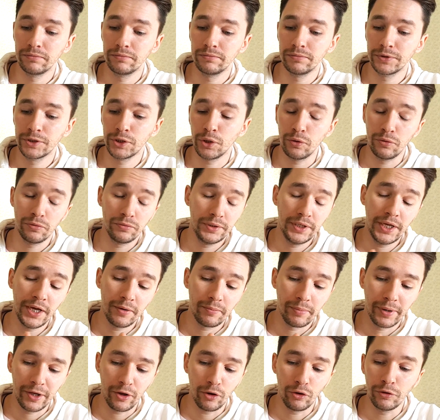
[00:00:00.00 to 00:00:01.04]
So yeah,
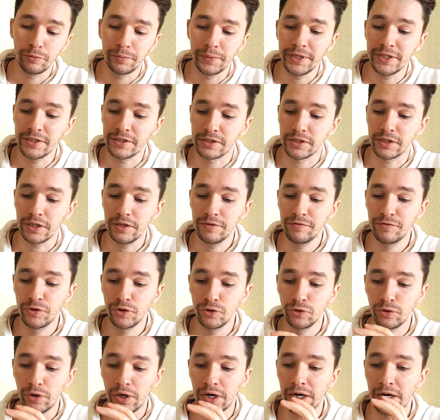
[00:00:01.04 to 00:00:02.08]
by all means, if
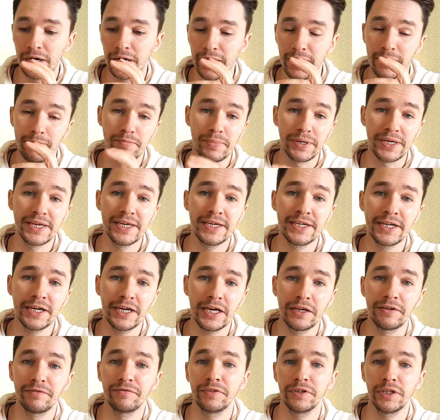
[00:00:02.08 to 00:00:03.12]
you are a beginner
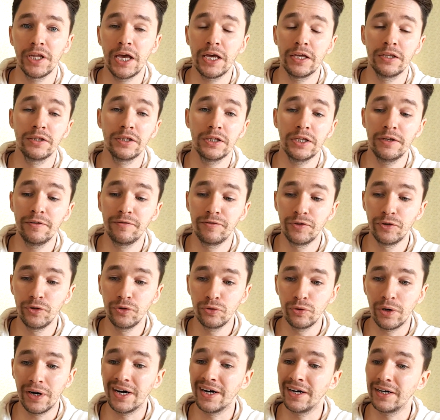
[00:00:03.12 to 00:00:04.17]
and if
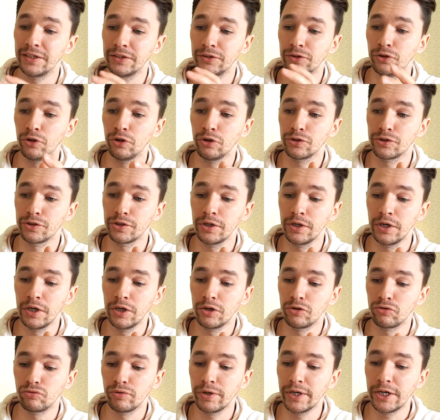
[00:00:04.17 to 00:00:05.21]
you are not
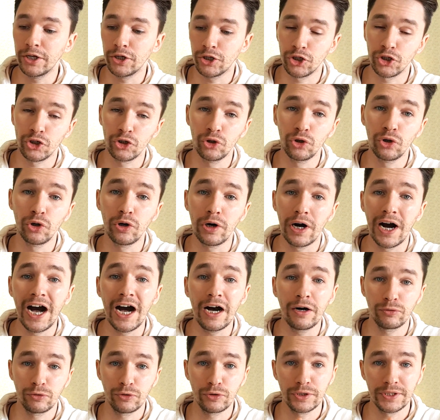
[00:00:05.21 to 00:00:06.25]
really sure
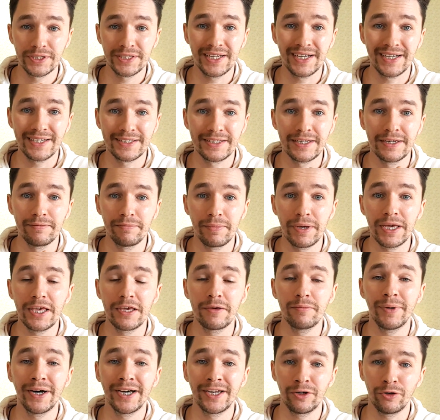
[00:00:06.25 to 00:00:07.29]
how to start
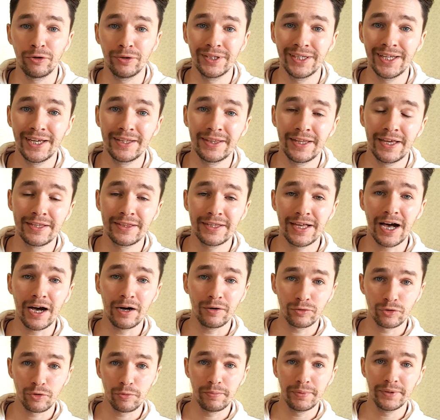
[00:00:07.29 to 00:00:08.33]
making money online and how
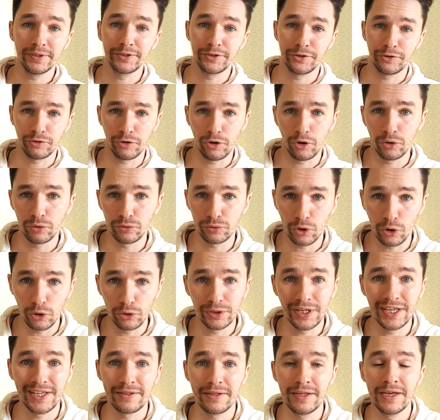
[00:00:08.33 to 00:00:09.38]
to build your own
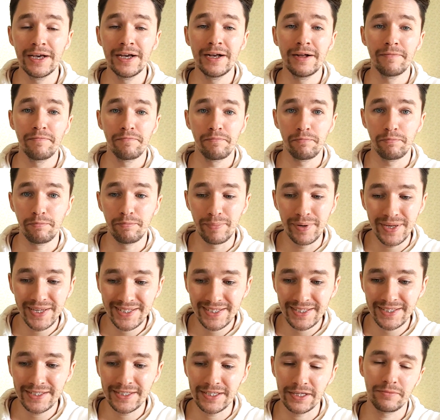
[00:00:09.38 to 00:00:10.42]
online
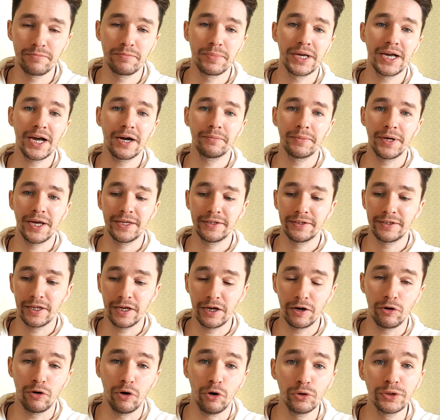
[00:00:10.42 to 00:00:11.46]
business and become an
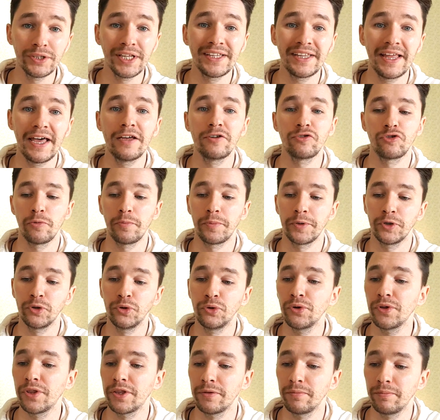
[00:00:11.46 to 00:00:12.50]
online
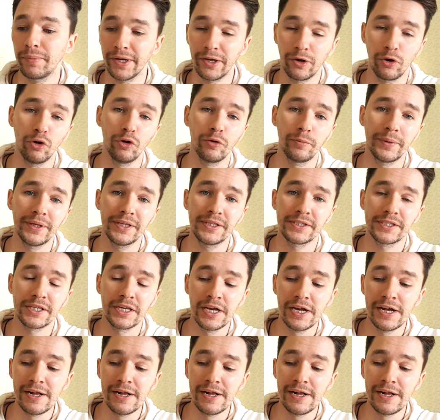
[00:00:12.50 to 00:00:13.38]
entrepreneur, then by all means,